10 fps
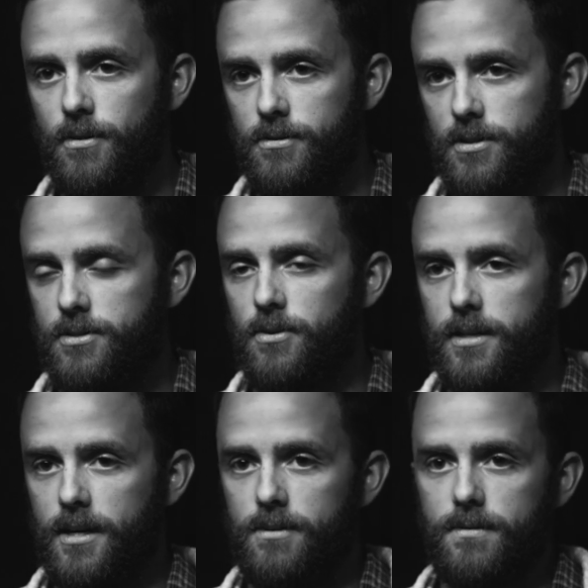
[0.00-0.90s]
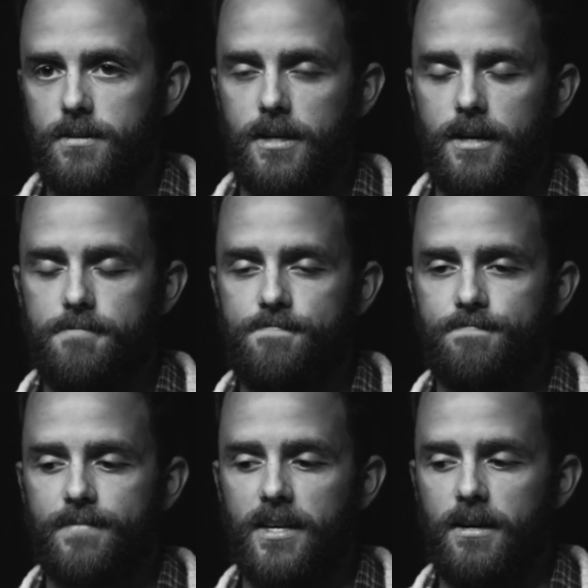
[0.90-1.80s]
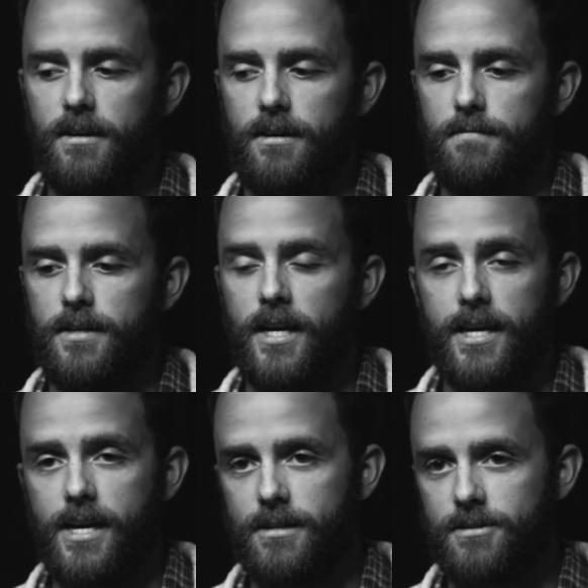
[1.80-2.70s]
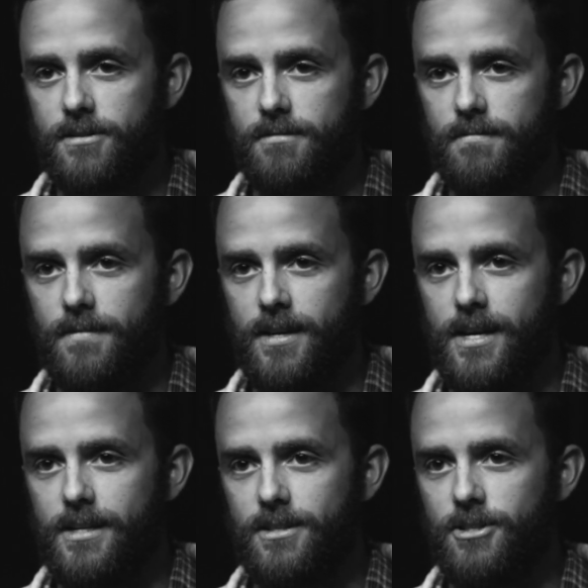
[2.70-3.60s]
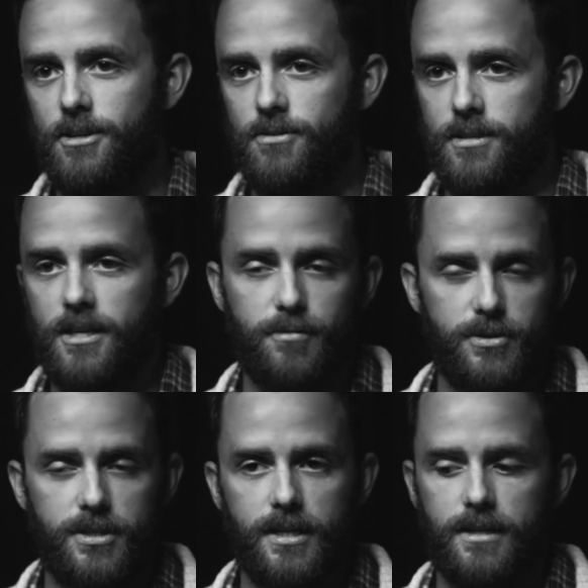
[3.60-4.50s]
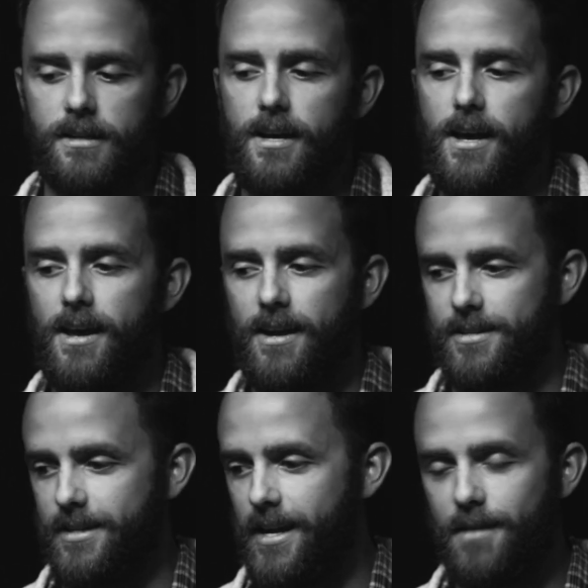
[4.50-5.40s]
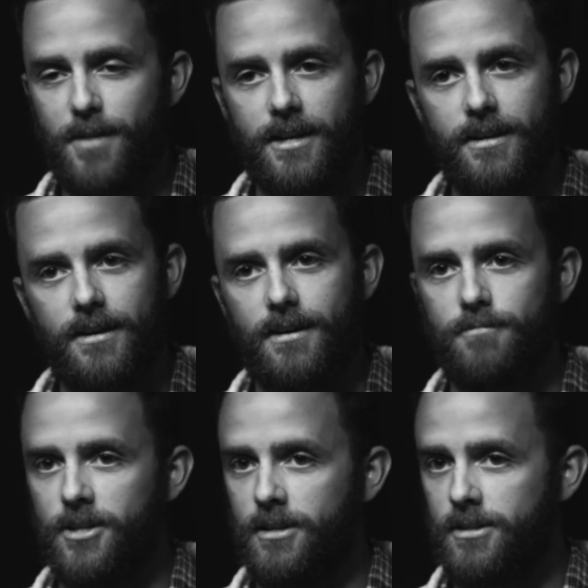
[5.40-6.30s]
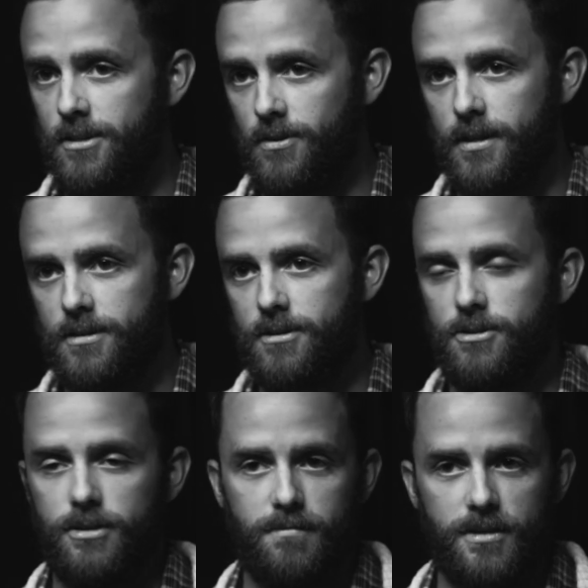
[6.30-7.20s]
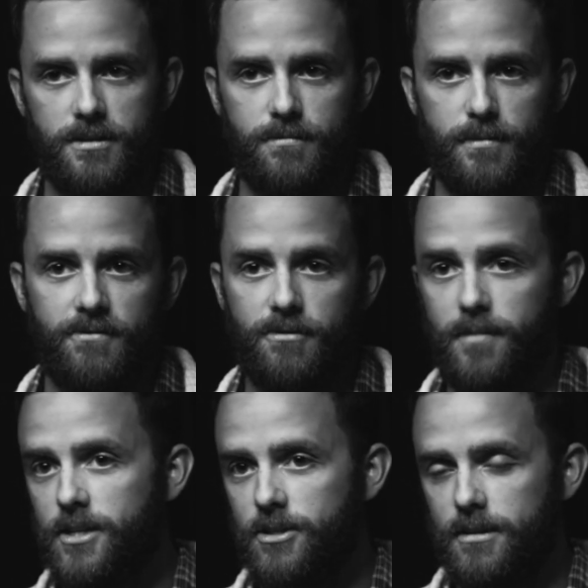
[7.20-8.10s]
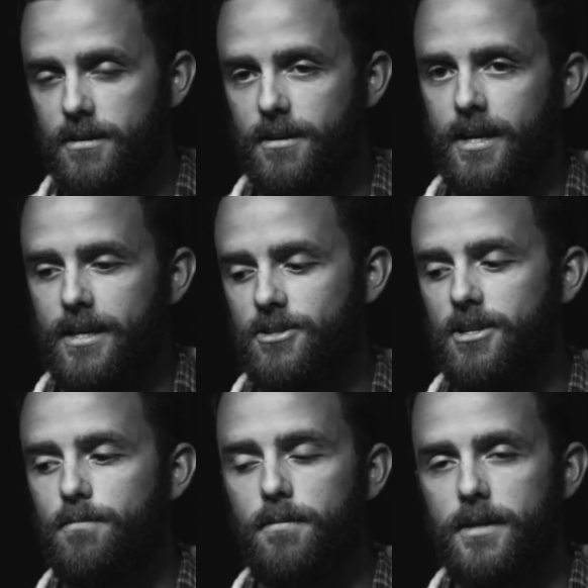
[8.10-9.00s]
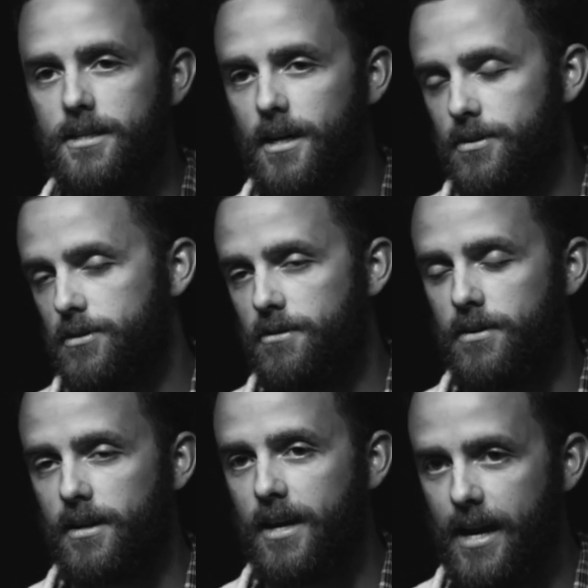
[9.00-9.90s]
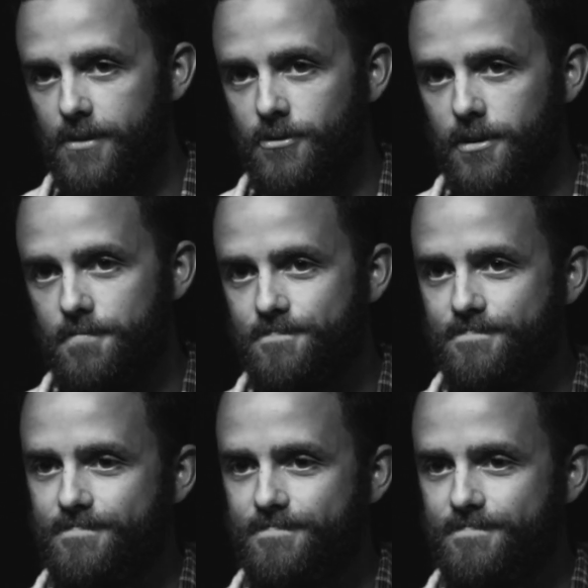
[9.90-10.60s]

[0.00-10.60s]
who owns a store down in Hyannis. Yeah. And she owns an eco boutique. And I said, hey, Amanda, I'm looking to do this. Could you give me some information? And she put me in touch with her friend Catherine,